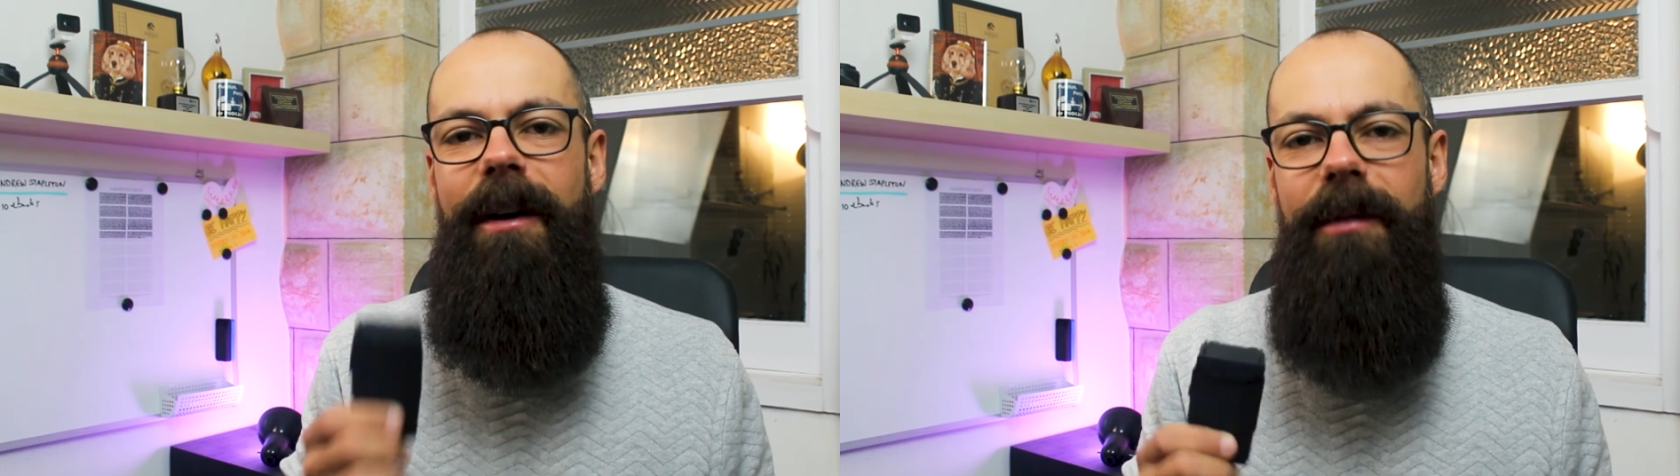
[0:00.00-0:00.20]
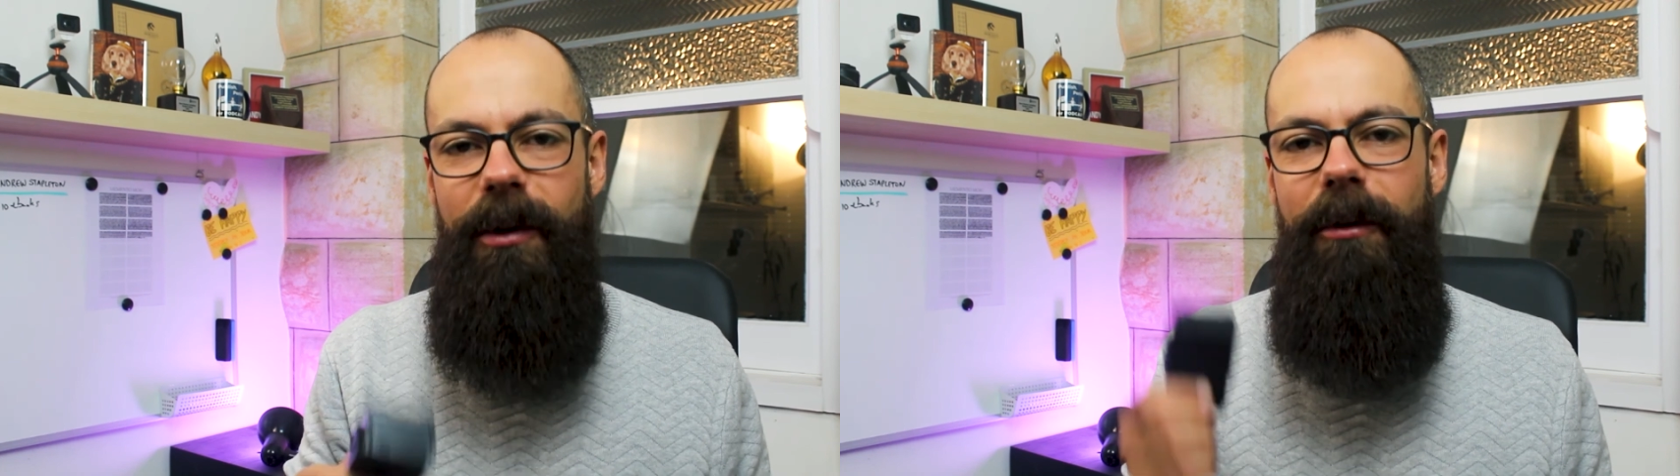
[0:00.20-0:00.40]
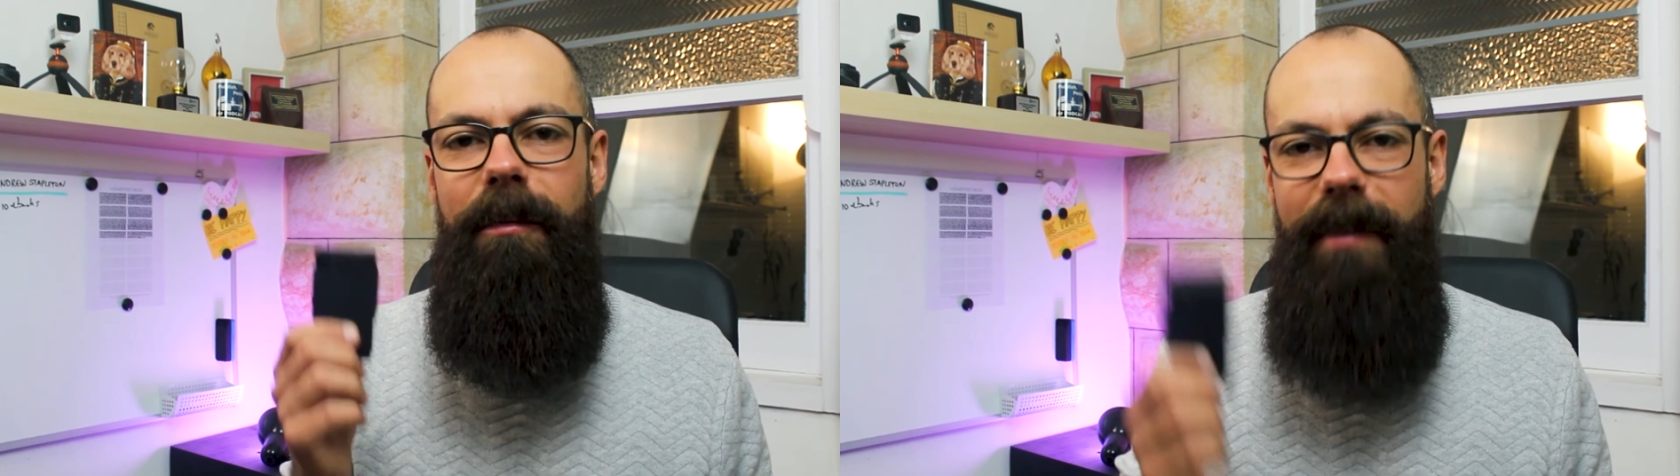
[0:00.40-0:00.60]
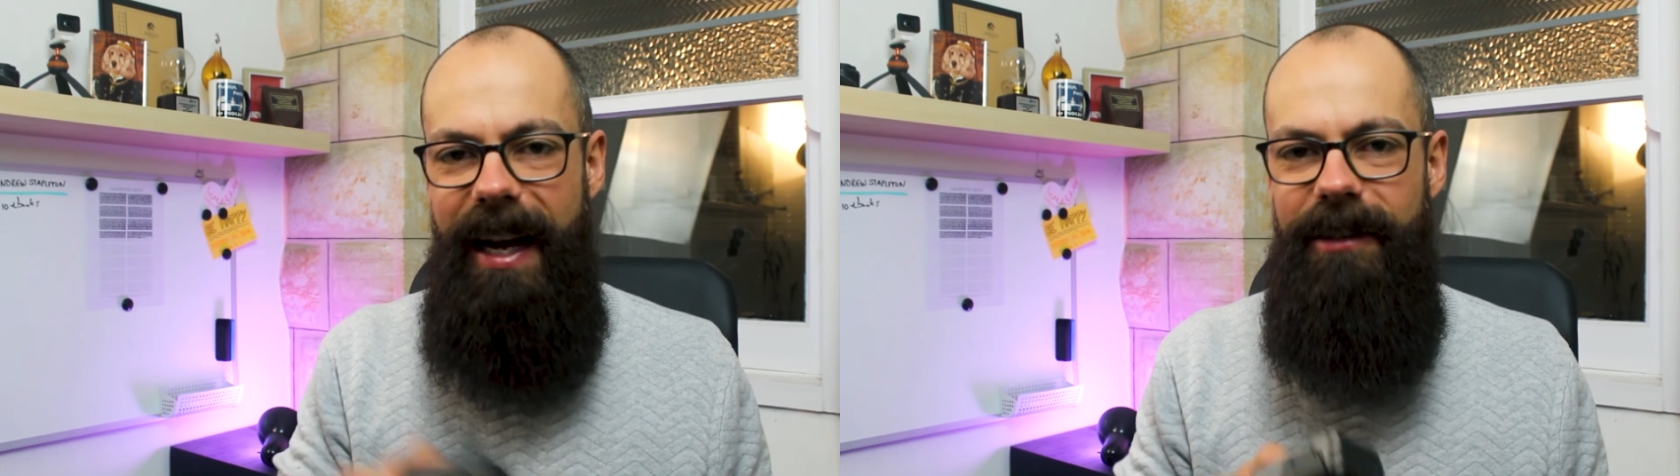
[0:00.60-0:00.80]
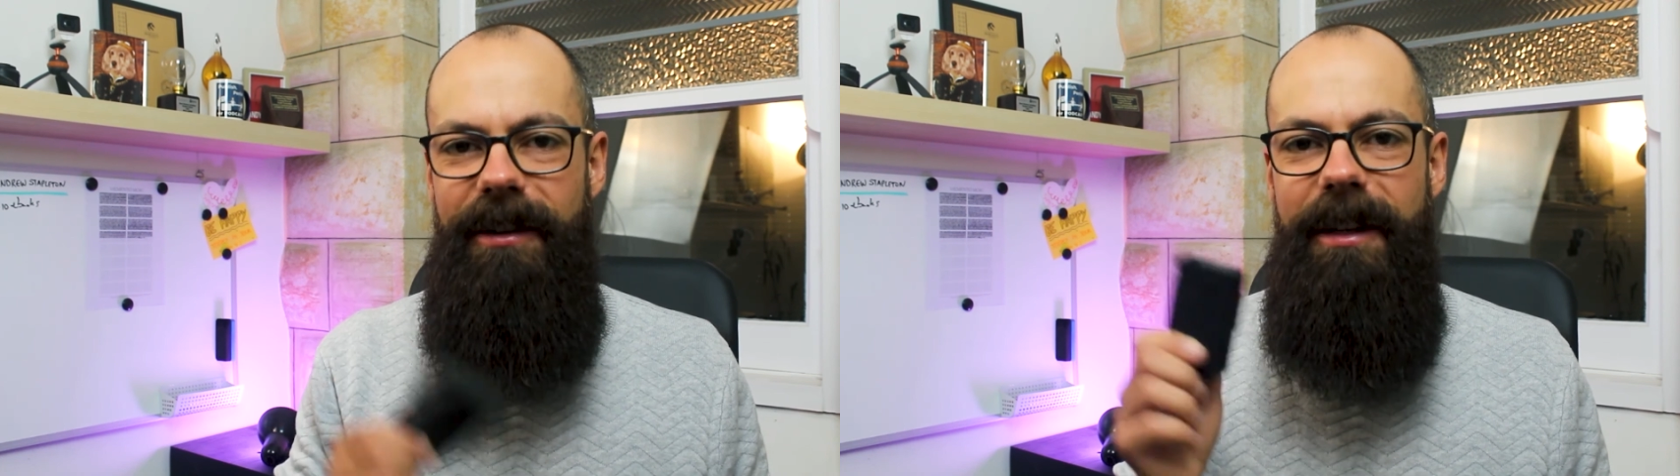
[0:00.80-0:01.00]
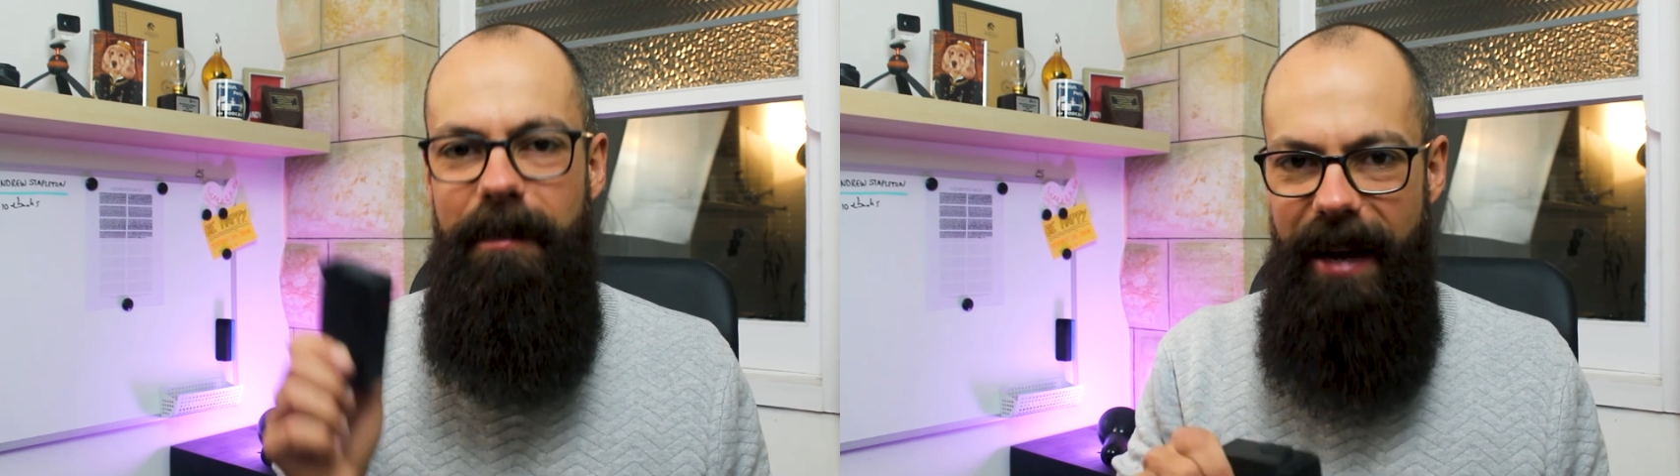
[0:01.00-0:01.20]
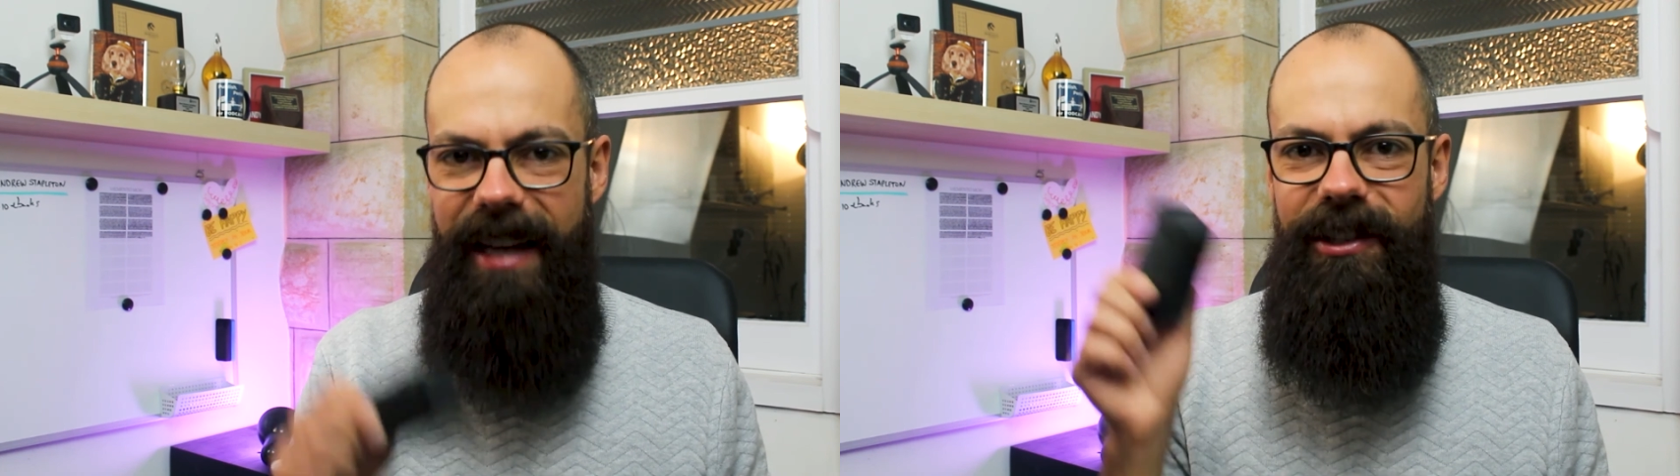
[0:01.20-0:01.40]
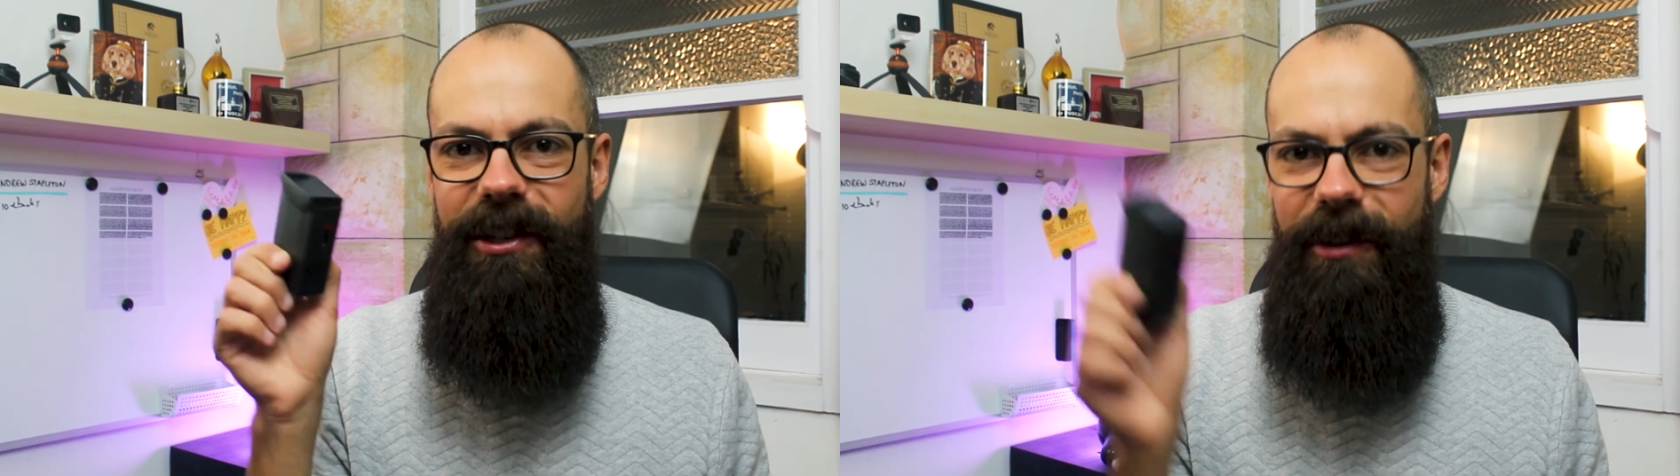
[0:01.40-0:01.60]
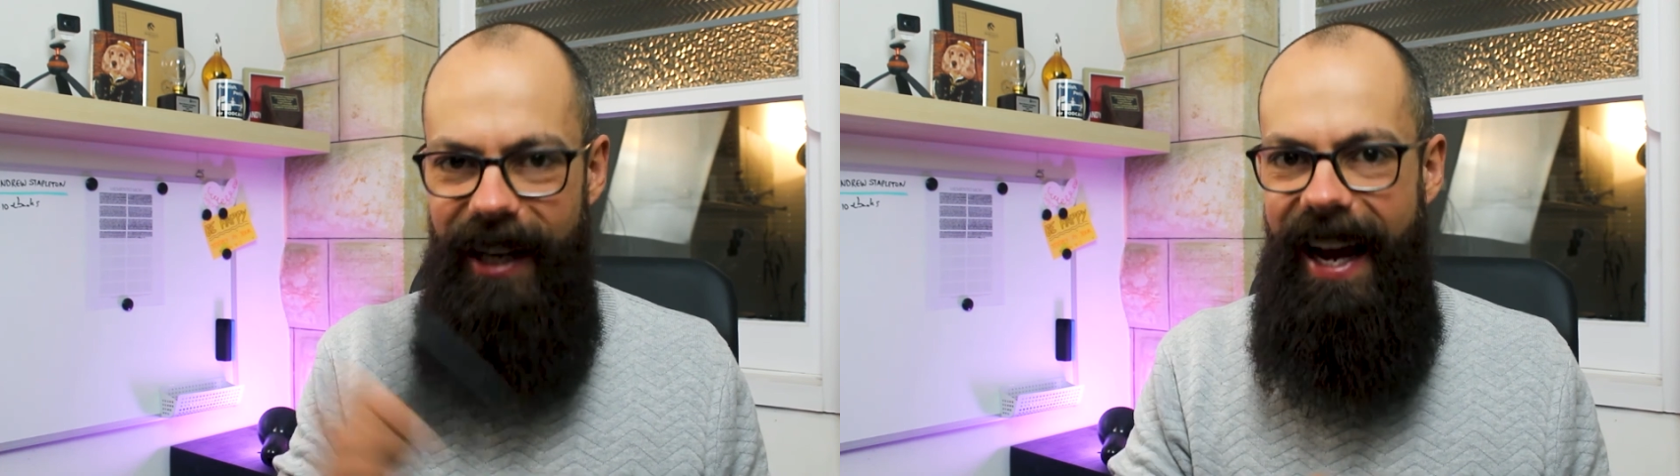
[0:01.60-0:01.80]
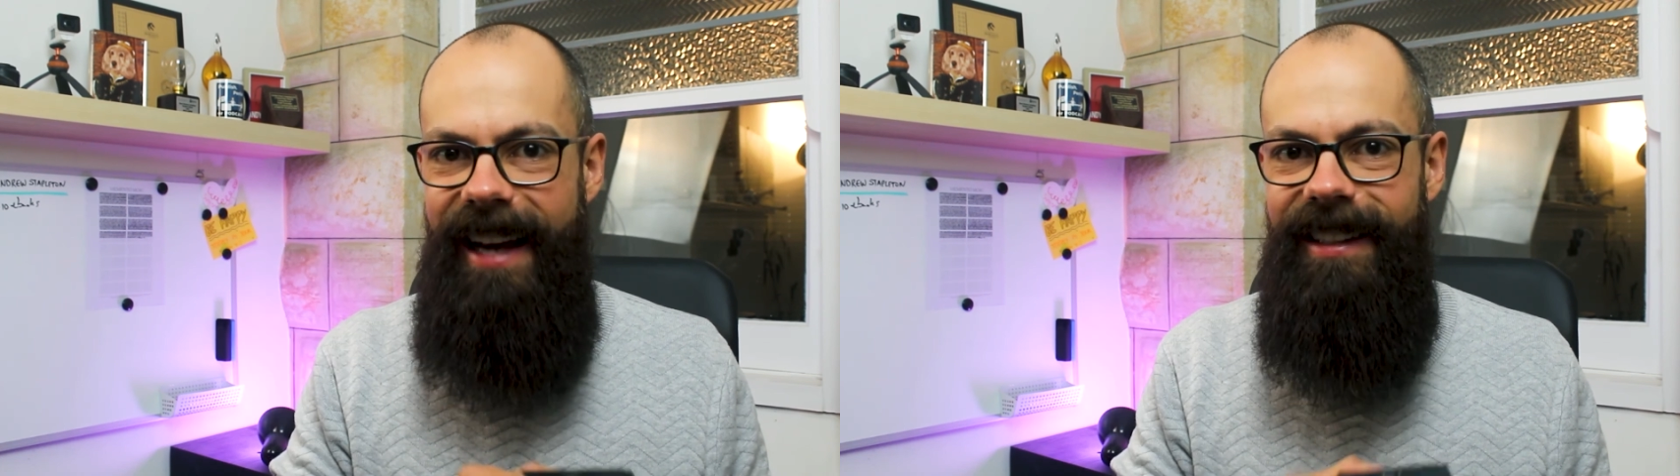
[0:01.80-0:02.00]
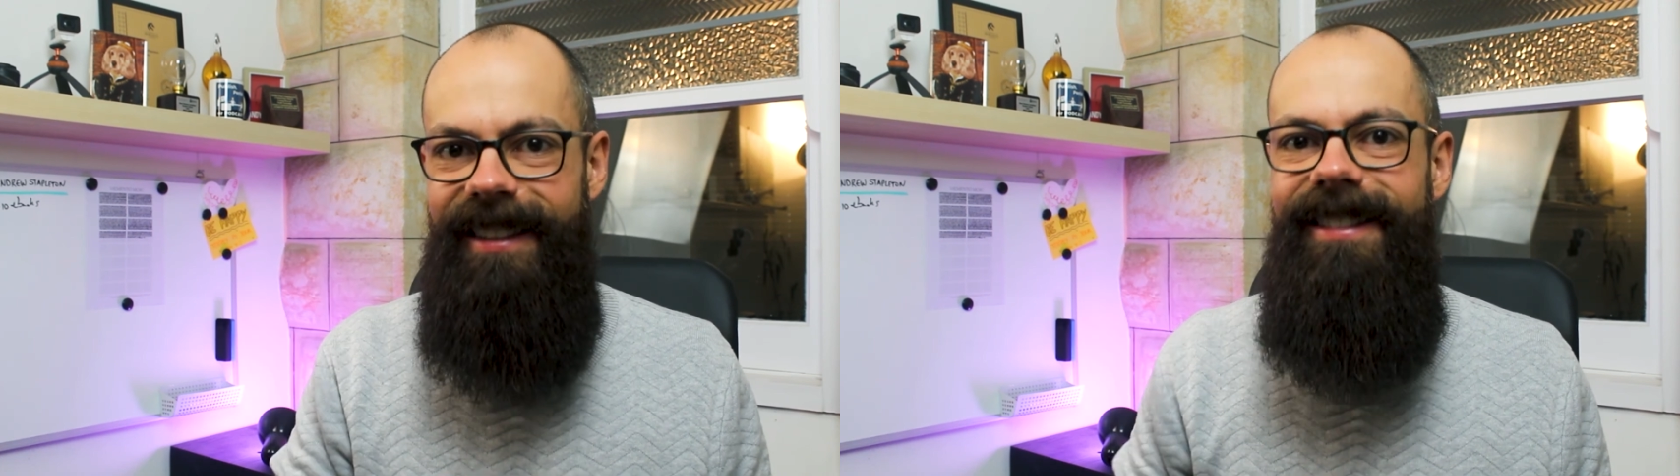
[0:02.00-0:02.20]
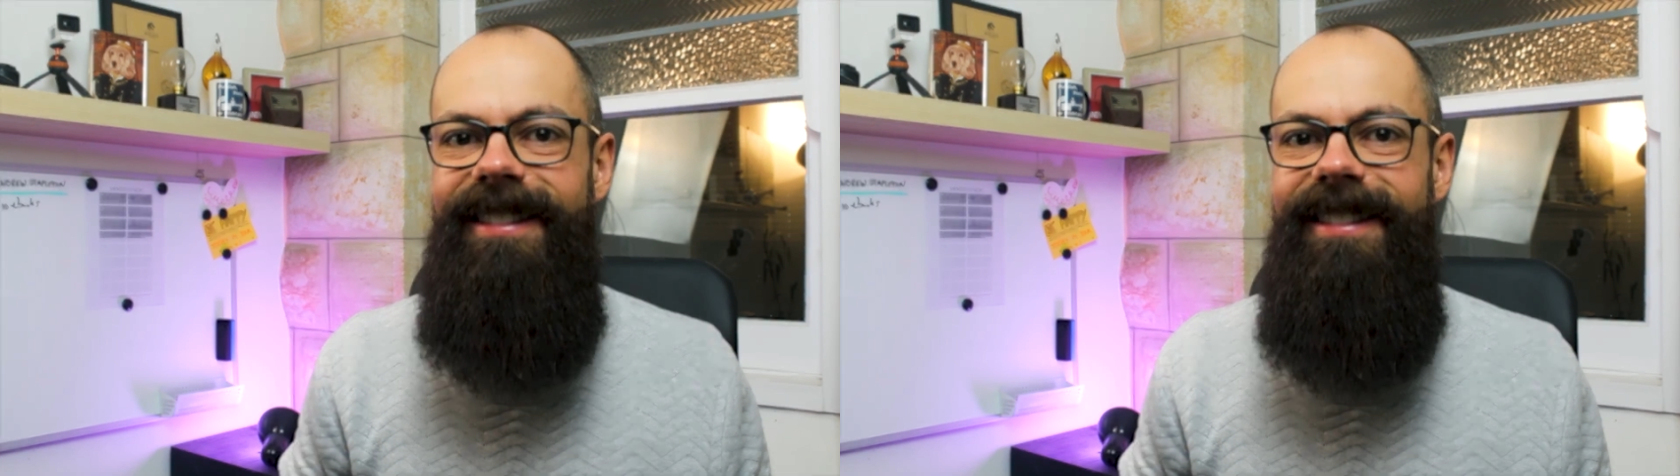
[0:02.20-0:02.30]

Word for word: of your battery the best you can.